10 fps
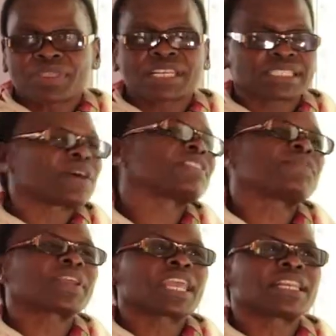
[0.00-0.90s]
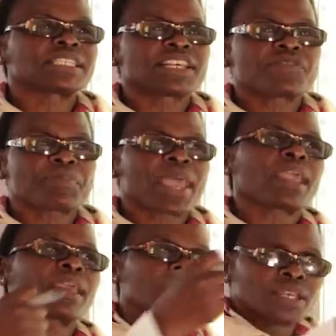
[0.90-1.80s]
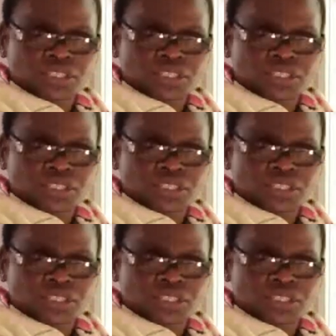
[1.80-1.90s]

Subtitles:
the South African Reserve Bank